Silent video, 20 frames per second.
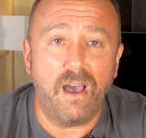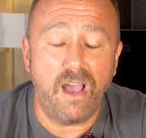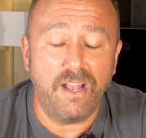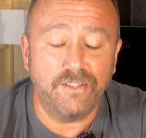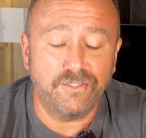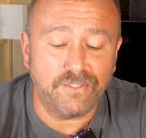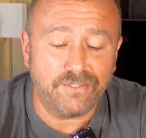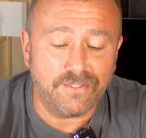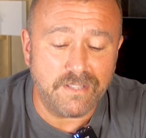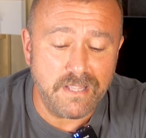I
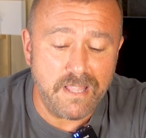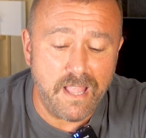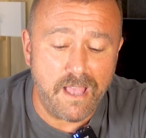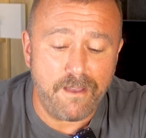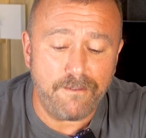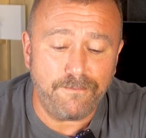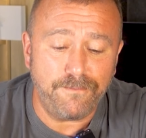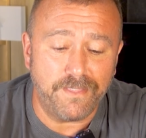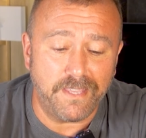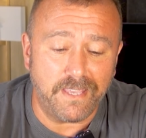just
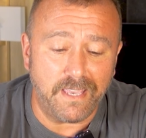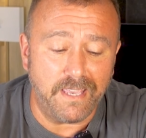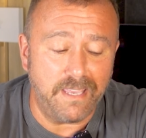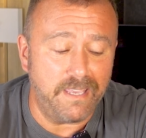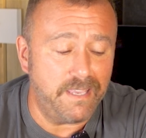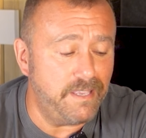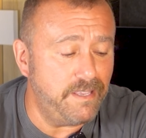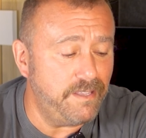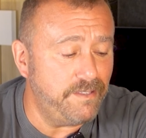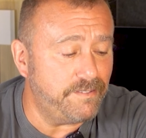love the
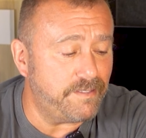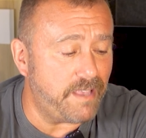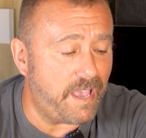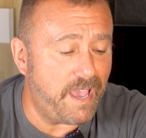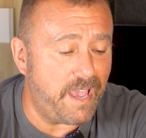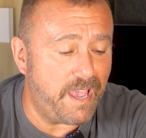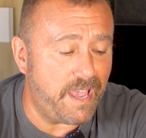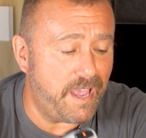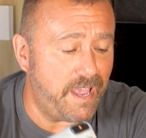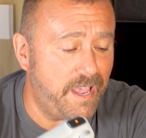ease
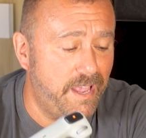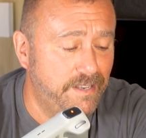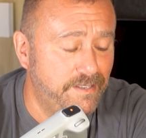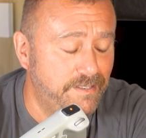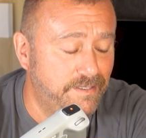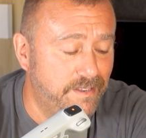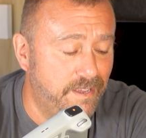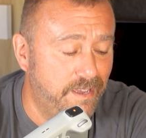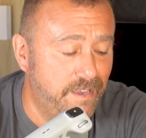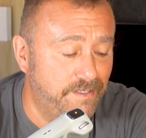
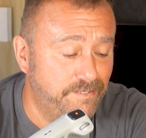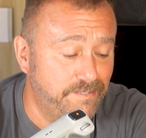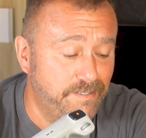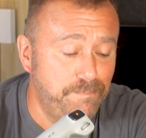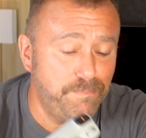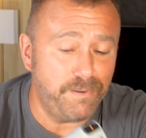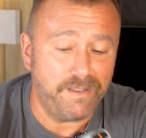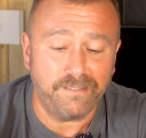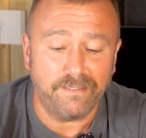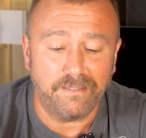and
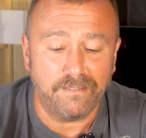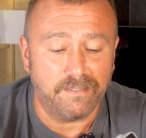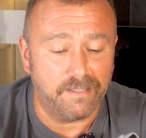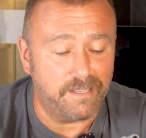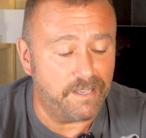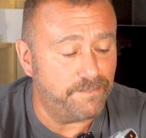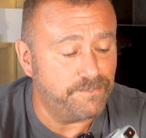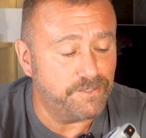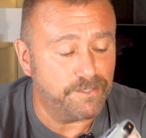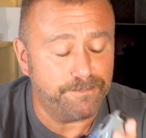
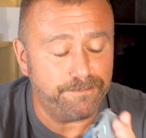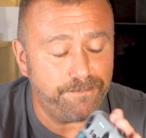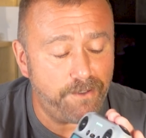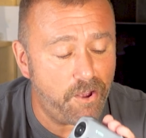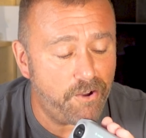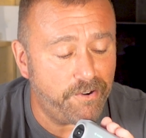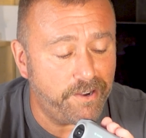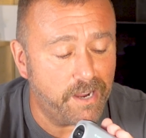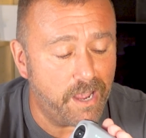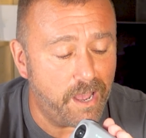simplicity of just
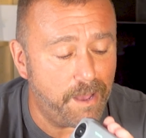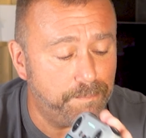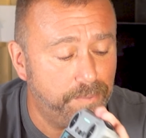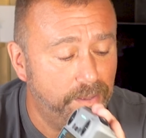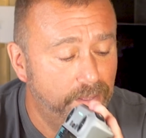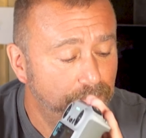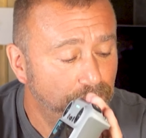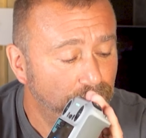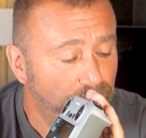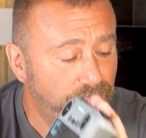firing up
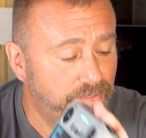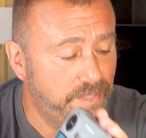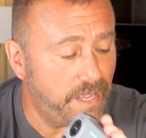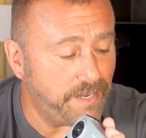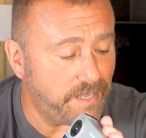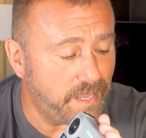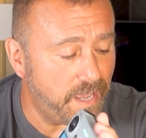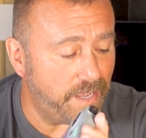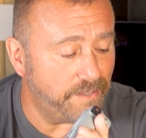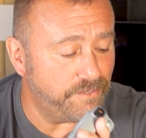
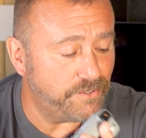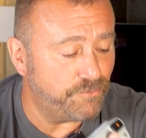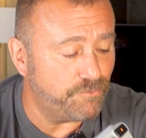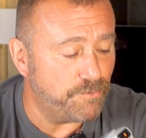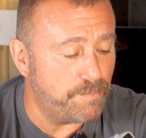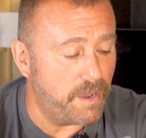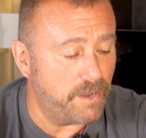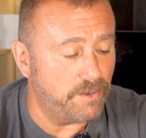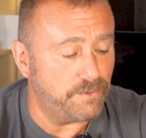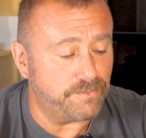dedicated
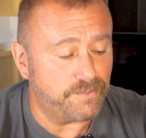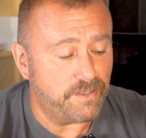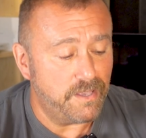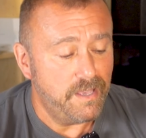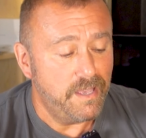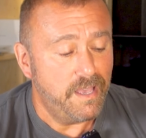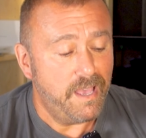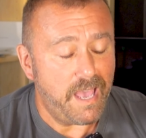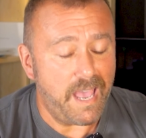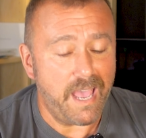remote
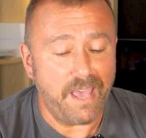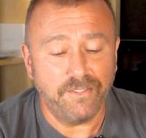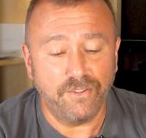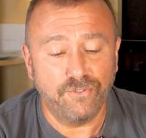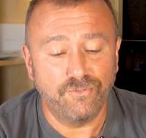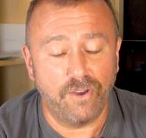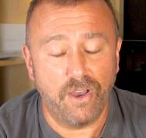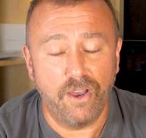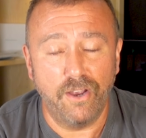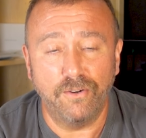and the
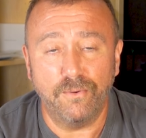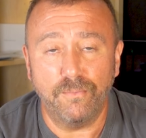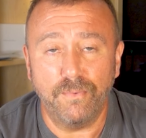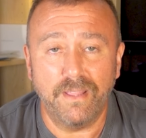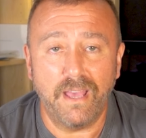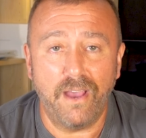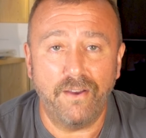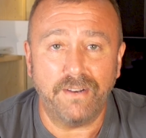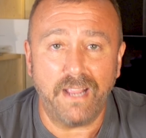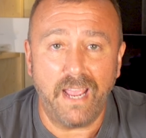drone
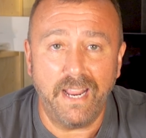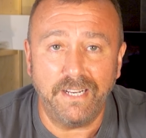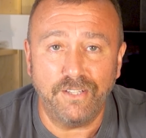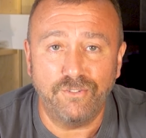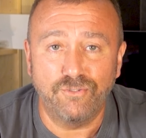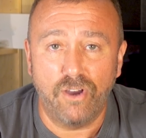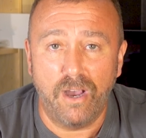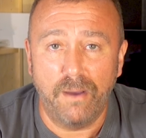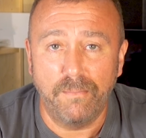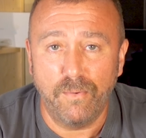without any
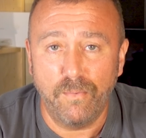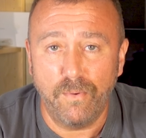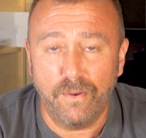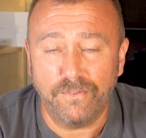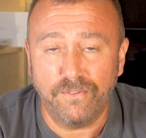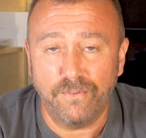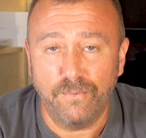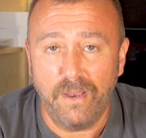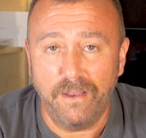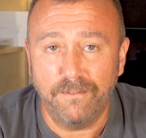drama
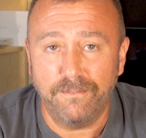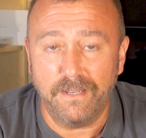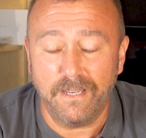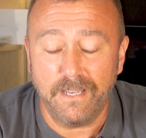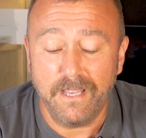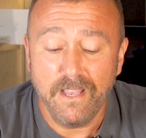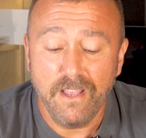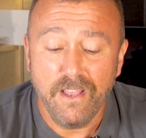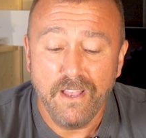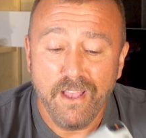whatsoever.